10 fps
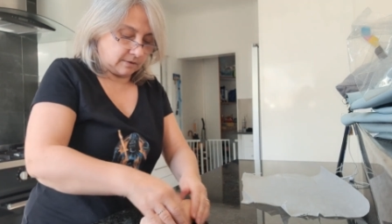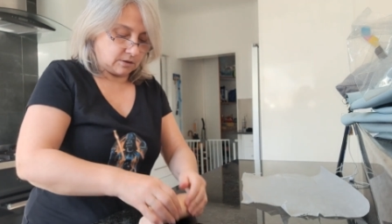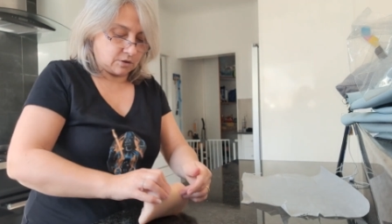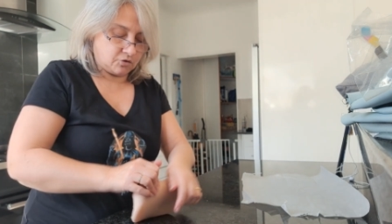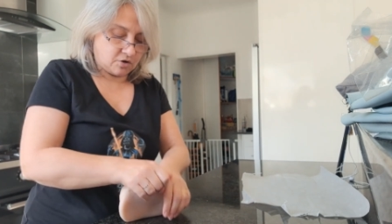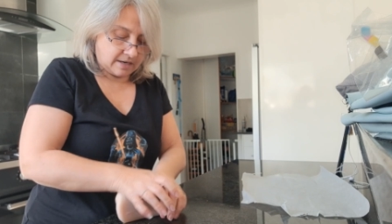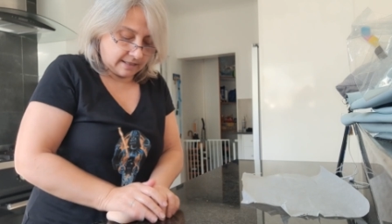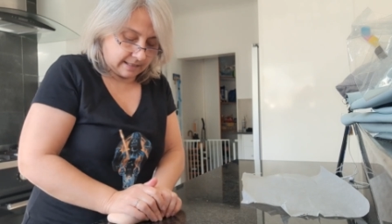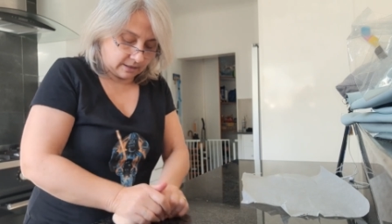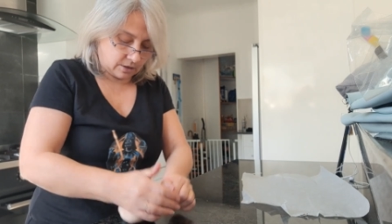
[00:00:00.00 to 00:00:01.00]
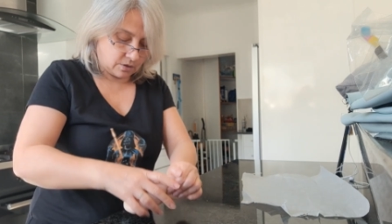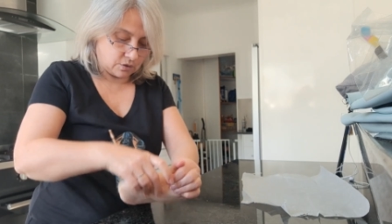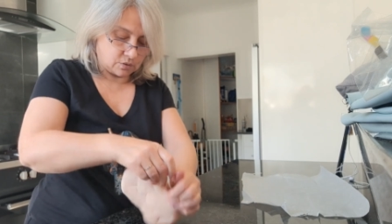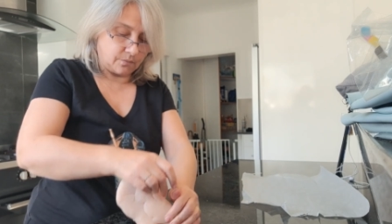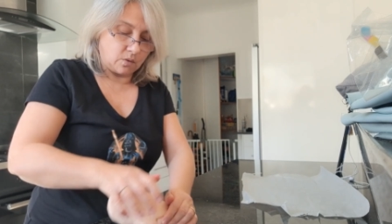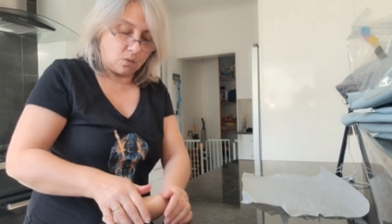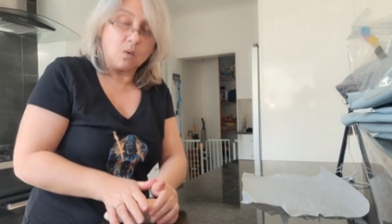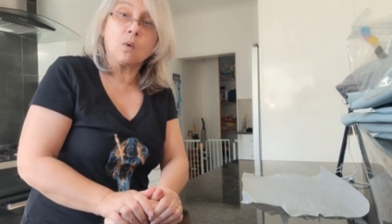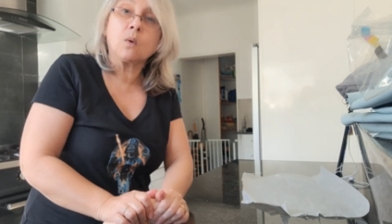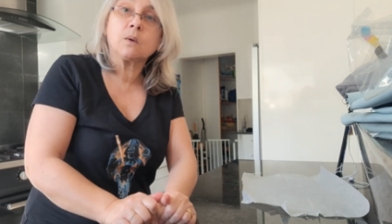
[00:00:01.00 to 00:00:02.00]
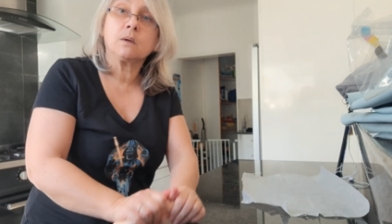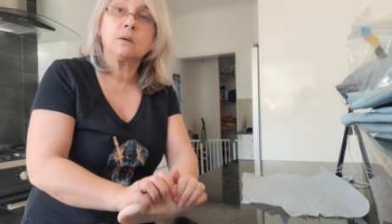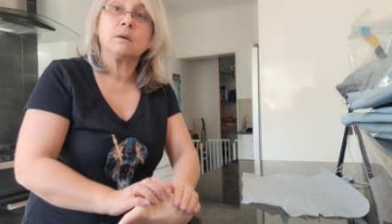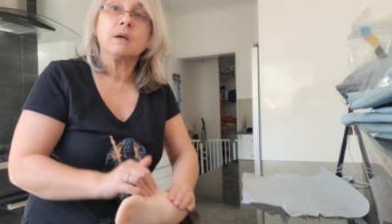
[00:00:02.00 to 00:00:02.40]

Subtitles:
To try and get those all